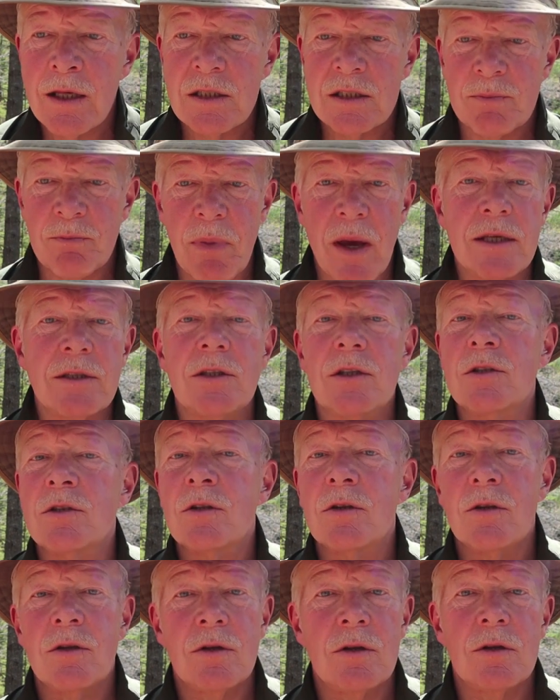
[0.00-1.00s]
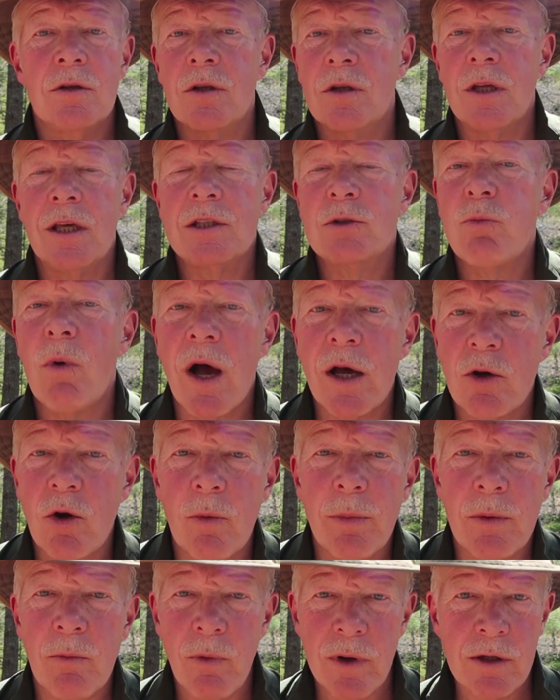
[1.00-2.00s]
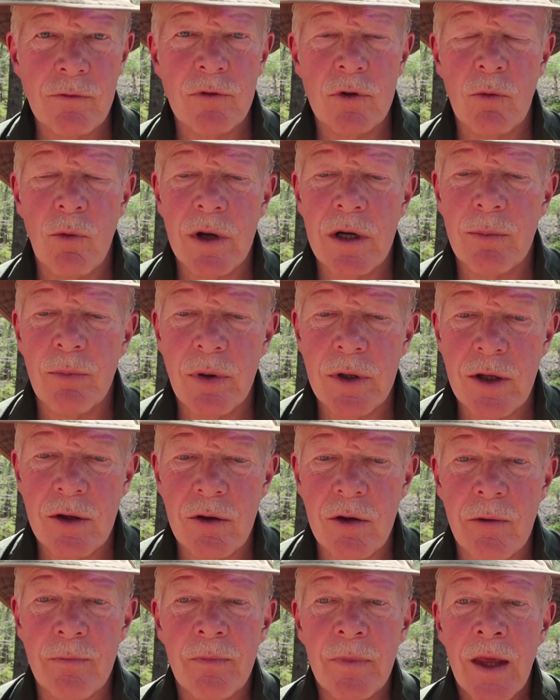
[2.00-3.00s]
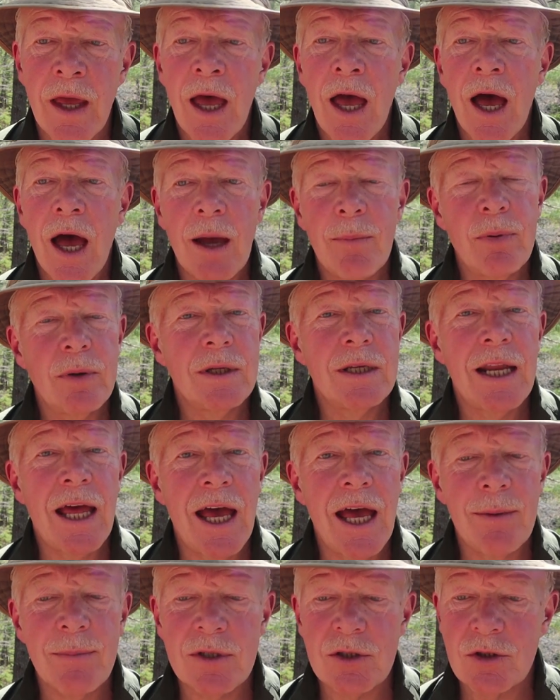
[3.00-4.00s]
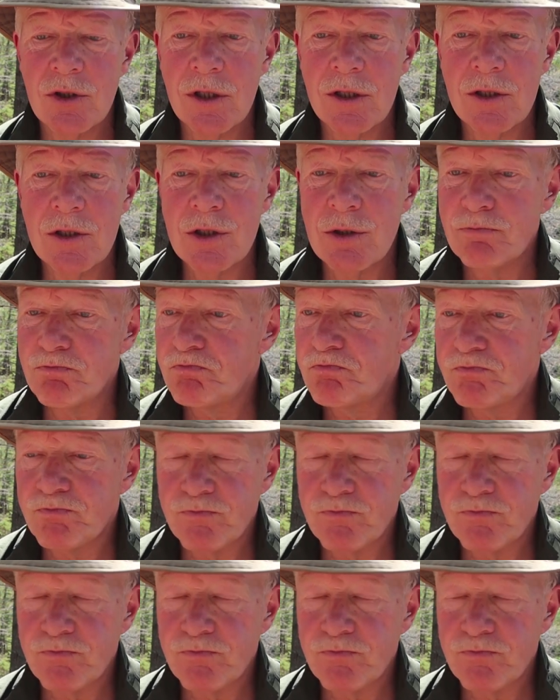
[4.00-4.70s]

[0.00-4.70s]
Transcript: Spices, it's wide open, whatever you want to put in there. I put in ham and cheese.